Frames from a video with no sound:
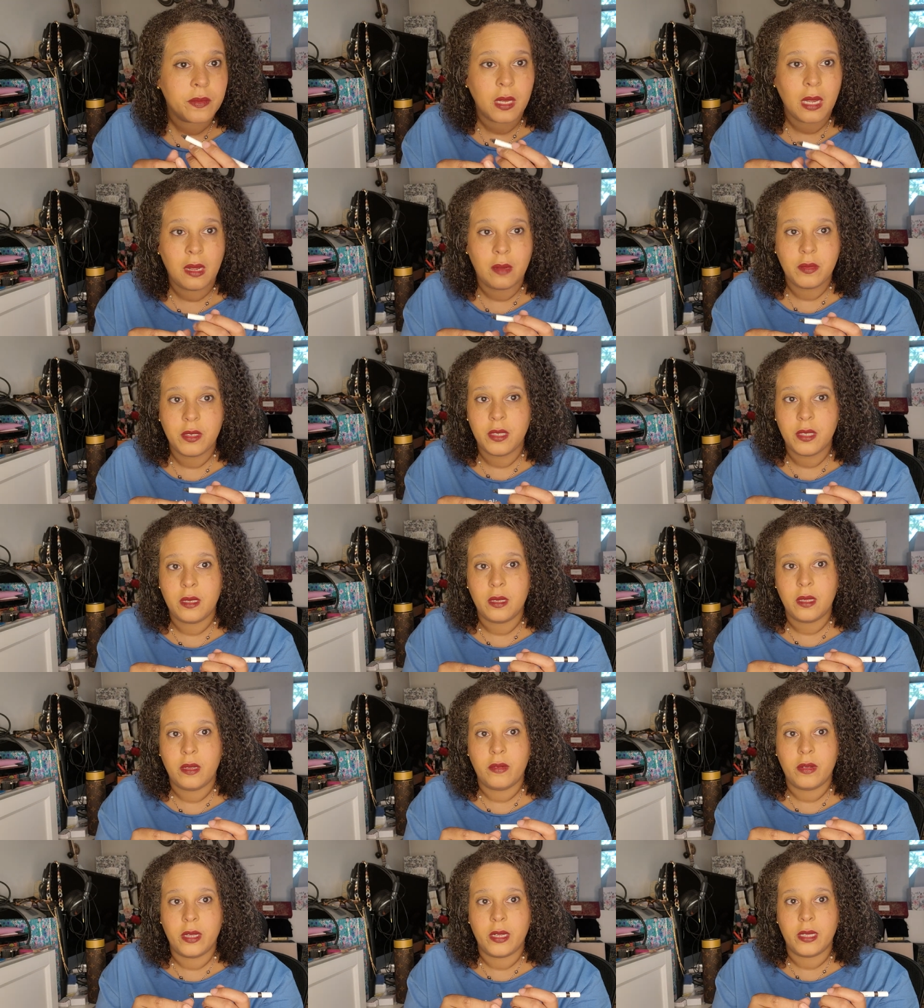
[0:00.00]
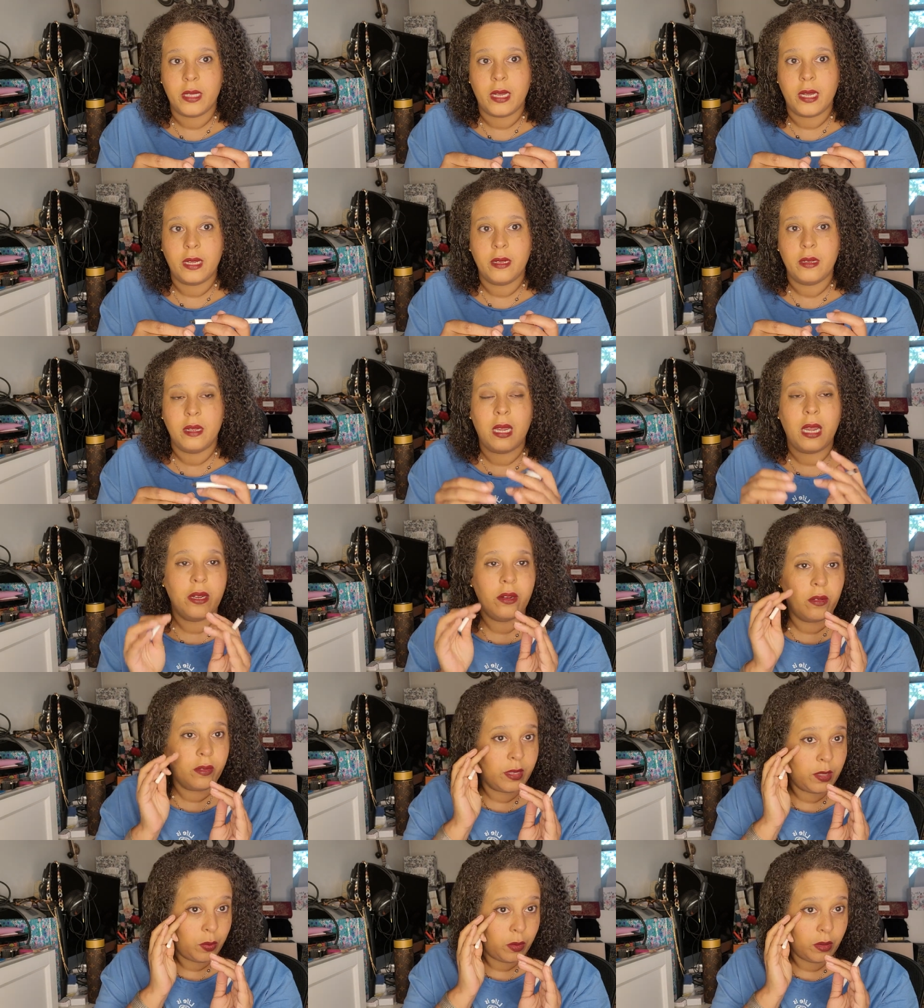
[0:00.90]
I'm just gonna leave it like that. I know
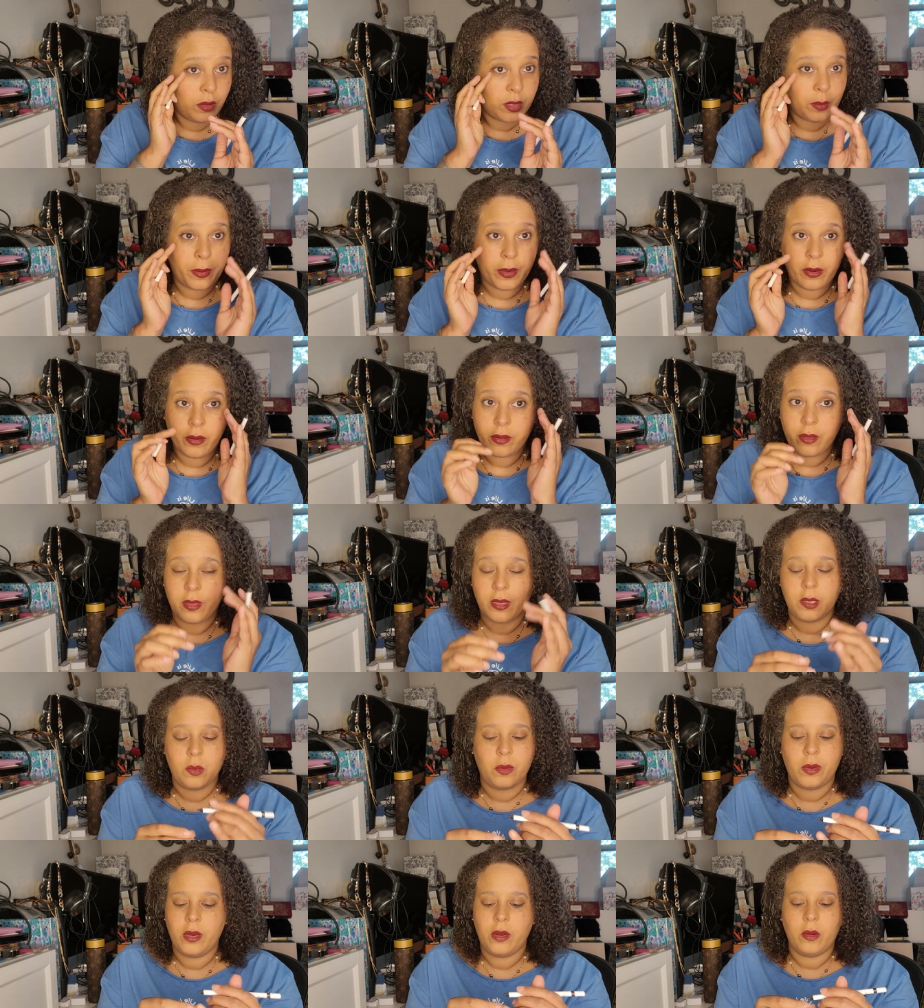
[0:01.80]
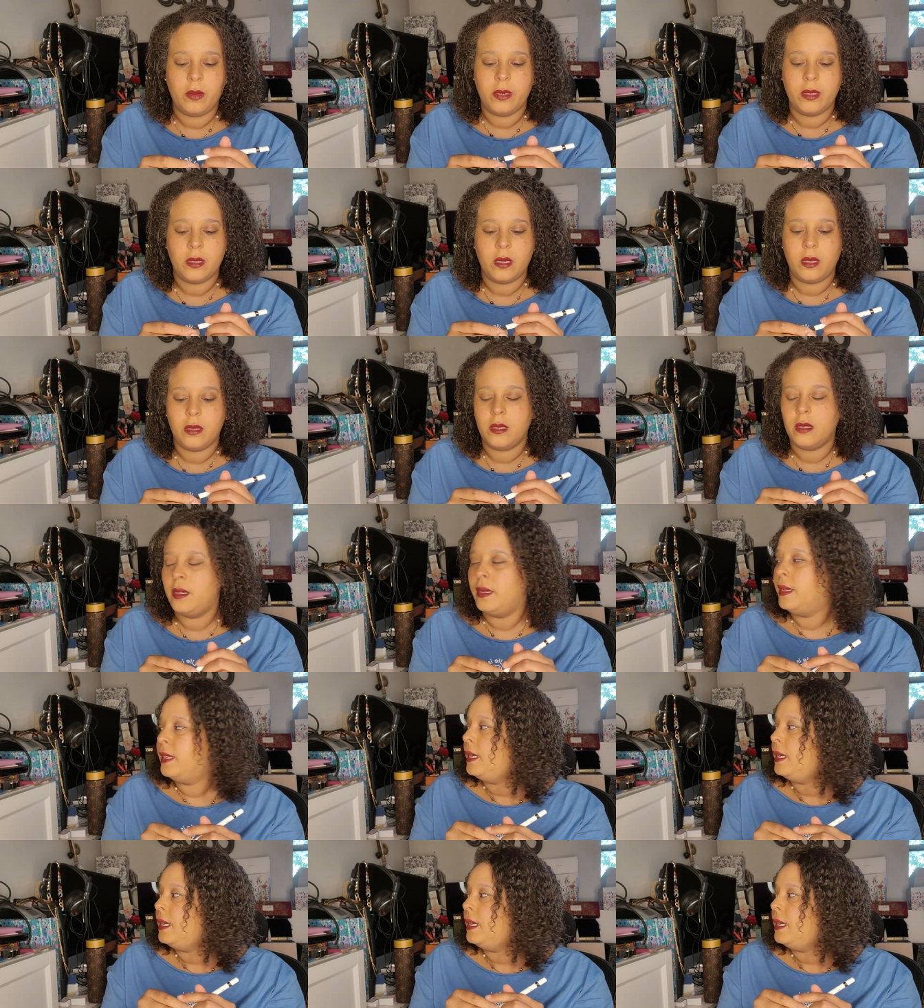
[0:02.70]
this one looks better than this one. It always does.